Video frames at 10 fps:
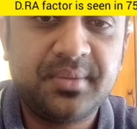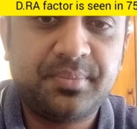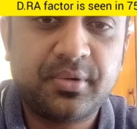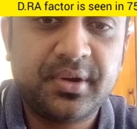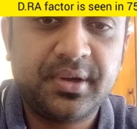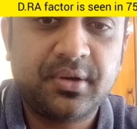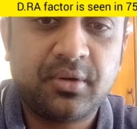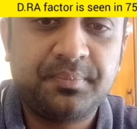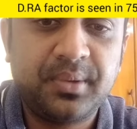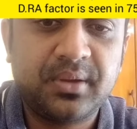important
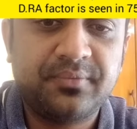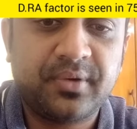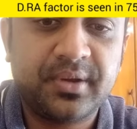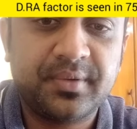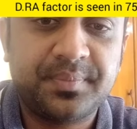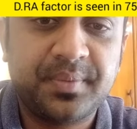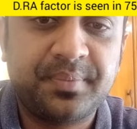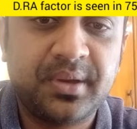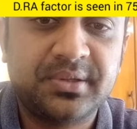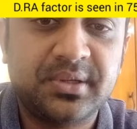topic for your
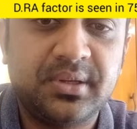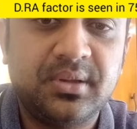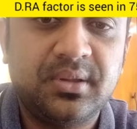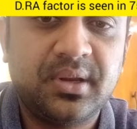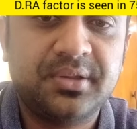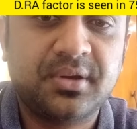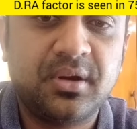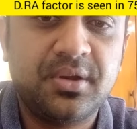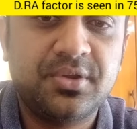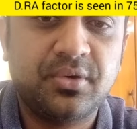preparation that is
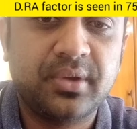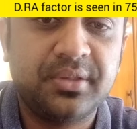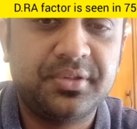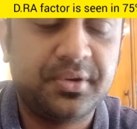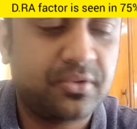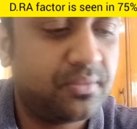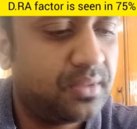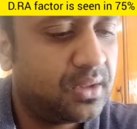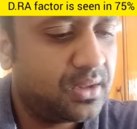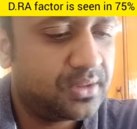called Sjogren syndrome.